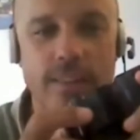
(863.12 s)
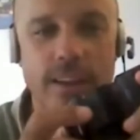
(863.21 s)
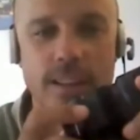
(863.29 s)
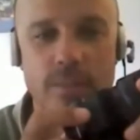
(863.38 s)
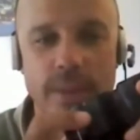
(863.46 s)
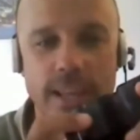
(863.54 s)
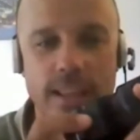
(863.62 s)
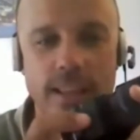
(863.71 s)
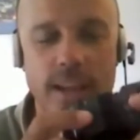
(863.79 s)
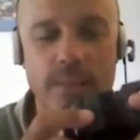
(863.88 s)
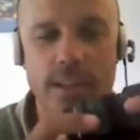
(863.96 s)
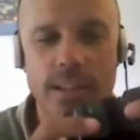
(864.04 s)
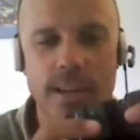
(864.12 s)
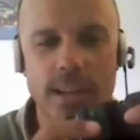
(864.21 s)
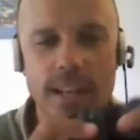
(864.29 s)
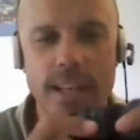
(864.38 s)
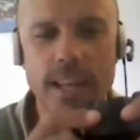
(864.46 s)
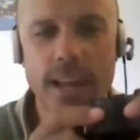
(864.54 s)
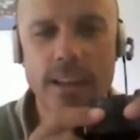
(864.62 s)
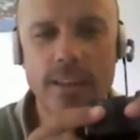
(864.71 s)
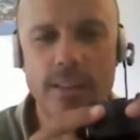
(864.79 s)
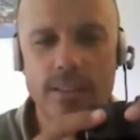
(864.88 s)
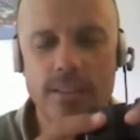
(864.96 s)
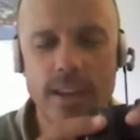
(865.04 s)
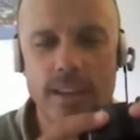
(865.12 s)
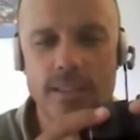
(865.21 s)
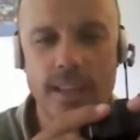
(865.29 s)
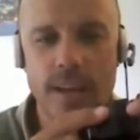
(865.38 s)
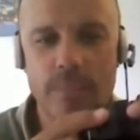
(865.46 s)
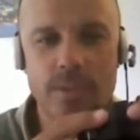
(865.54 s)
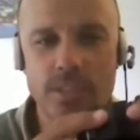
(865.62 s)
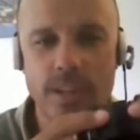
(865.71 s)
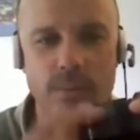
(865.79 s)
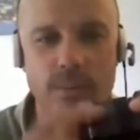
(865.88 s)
around in the back of the camera. I said, Leigh, how do you change the aperture?